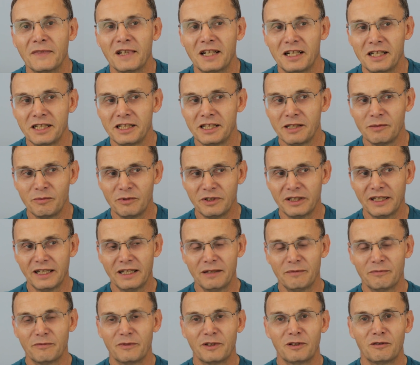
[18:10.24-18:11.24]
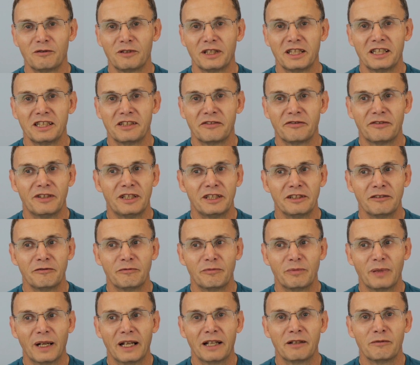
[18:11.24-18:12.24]
I said, what happened with all these
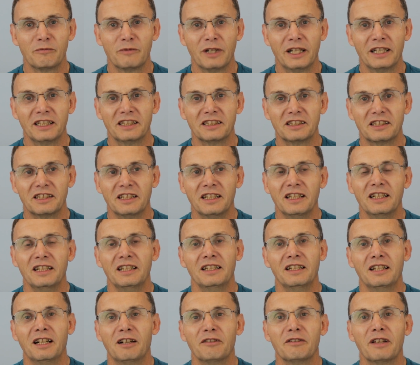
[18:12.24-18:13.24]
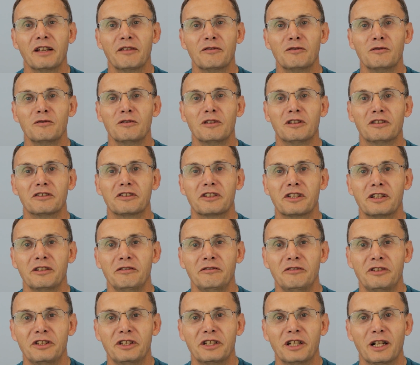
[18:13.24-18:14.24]
£5 weights? Well, they've all got
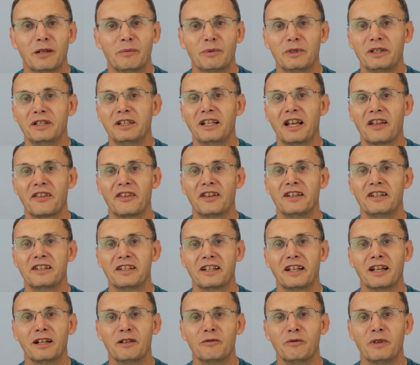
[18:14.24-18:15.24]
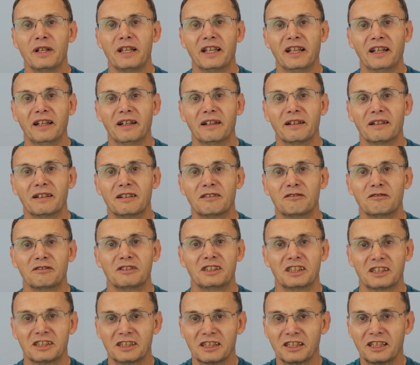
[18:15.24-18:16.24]
2 chub and nothing to go with it, or
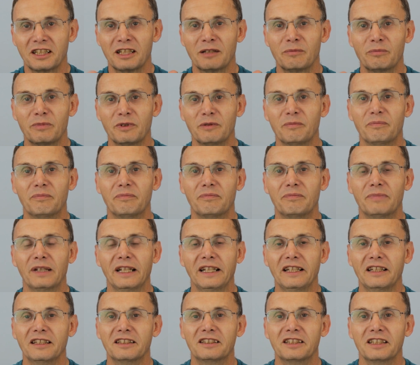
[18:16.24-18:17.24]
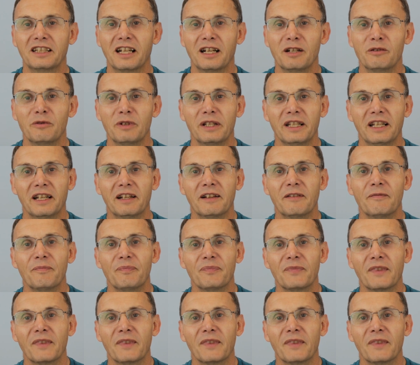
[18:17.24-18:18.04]
just a couple of bleak to go with it.